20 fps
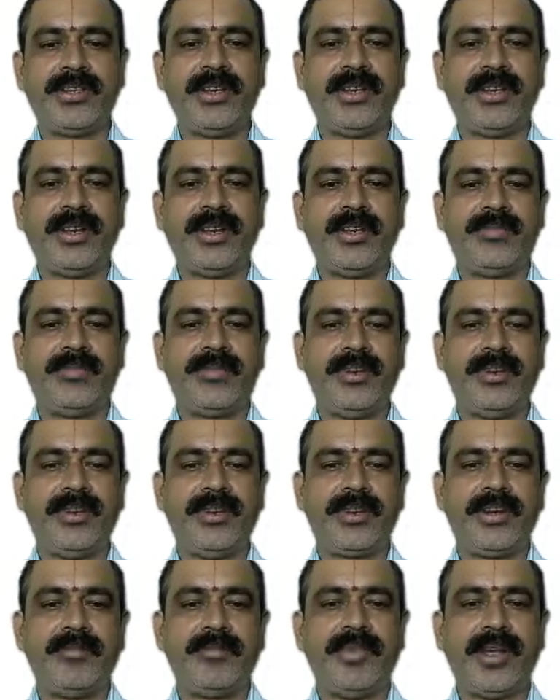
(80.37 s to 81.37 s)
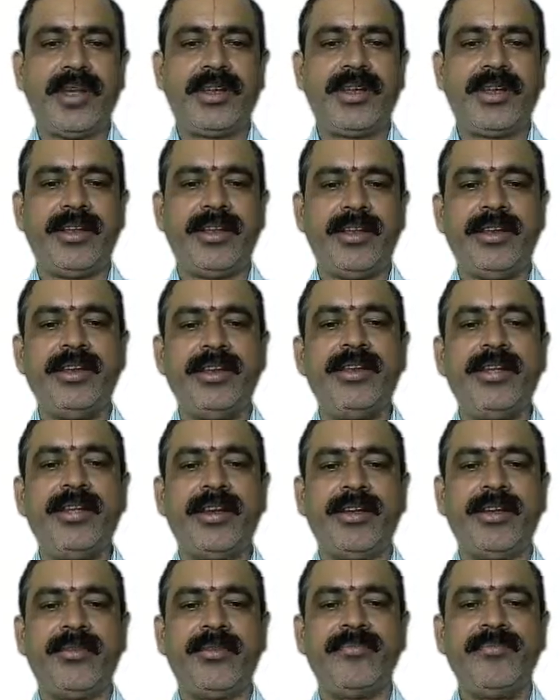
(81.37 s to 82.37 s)
scenery of internet banking in
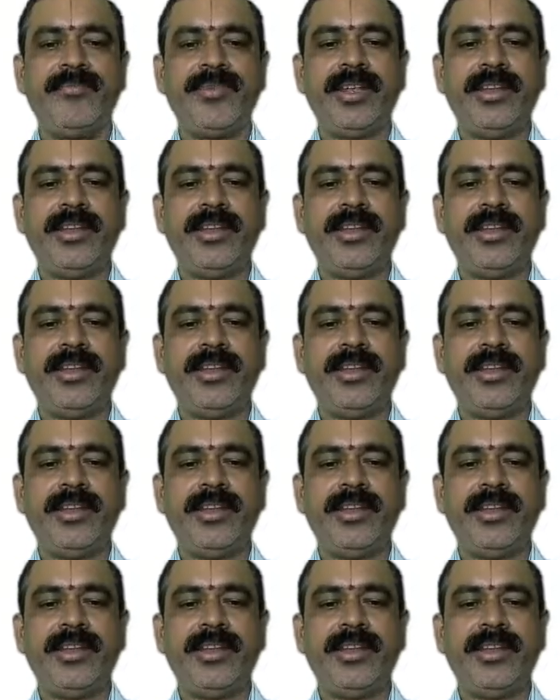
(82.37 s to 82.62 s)
India.